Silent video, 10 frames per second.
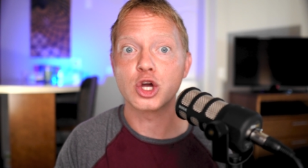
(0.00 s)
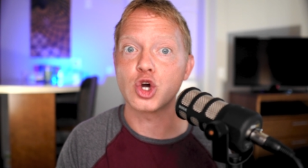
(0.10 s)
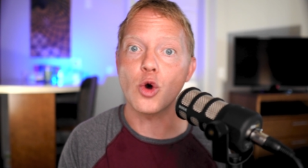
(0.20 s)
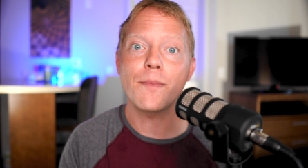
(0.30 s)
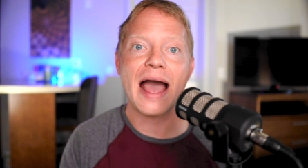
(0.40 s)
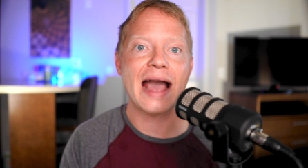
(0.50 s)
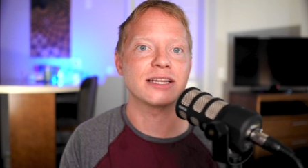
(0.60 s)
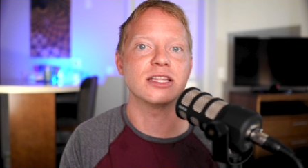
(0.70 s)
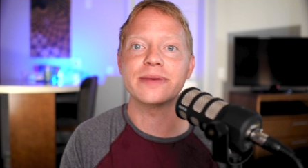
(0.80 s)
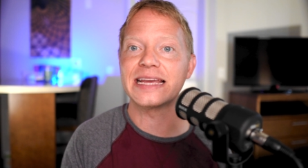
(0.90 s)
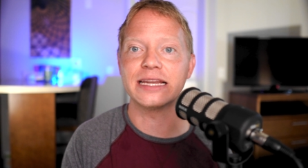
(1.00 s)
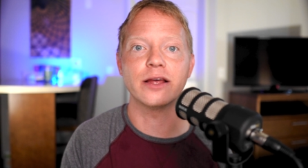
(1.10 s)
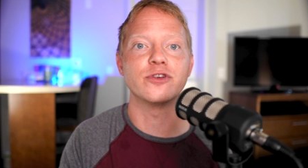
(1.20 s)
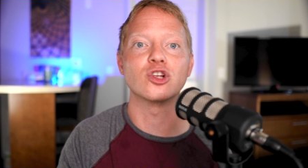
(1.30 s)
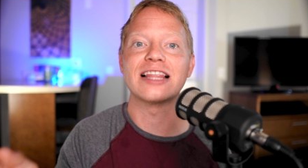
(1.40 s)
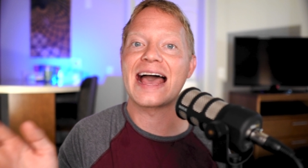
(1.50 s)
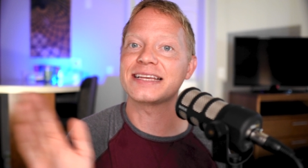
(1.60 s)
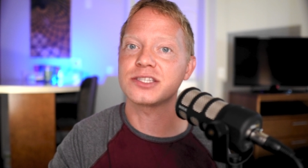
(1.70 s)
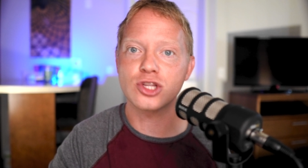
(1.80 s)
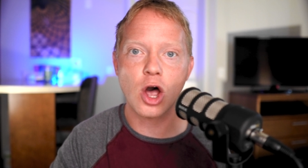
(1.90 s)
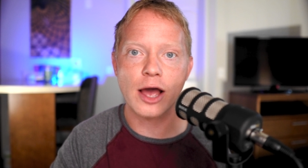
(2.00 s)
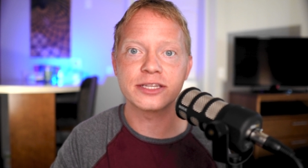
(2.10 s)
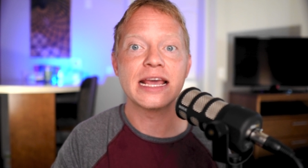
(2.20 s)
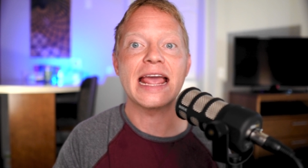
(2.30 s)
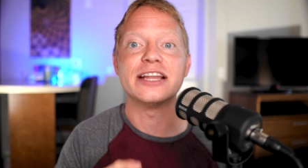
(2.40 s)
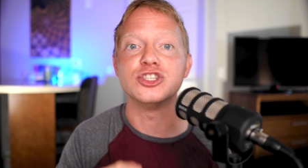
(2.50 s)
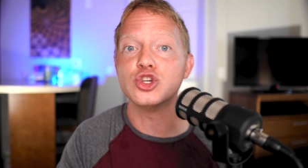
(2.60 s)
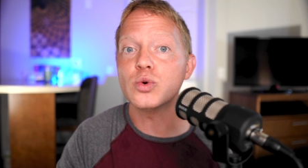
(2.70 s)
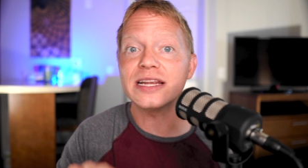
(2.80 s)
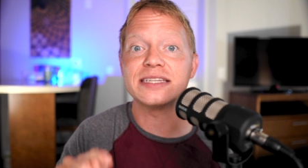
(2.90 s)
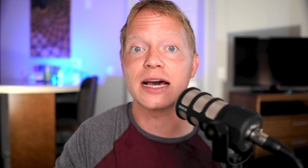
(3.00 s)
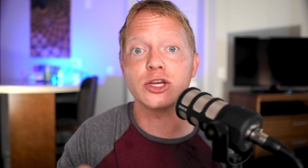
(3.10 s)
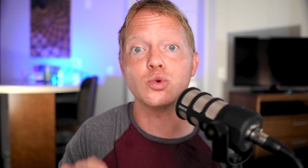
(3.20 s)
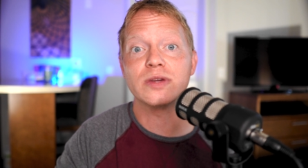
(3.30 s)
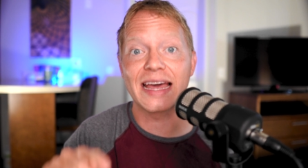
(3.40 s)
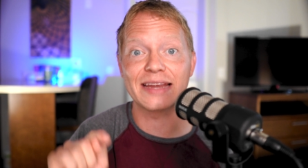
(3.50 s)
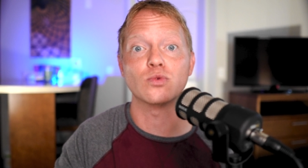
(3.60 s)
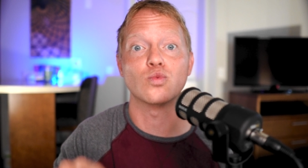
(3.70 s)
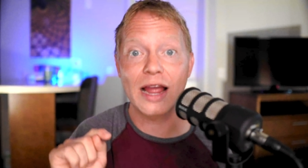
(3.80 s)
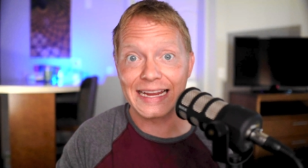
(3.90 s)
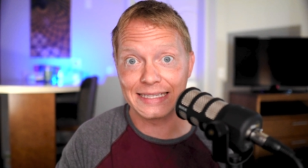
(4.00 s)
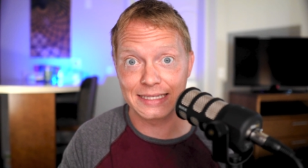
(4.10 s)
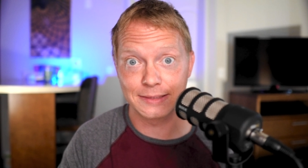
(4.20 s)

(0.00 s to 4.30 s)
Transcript: Go back to the beginning of your last thought and do it until you get it right.